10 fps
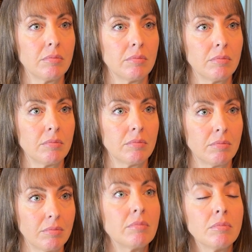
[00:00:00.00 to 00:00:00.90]
or
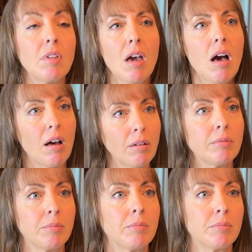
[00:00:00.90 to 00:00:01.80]

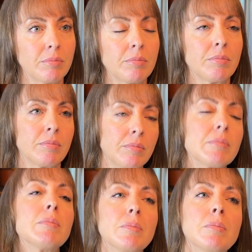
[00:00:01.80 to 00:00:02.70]
$4 to break
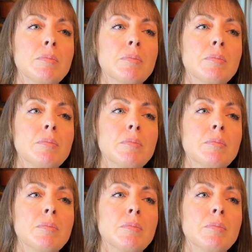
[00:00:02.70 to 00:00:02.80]
even.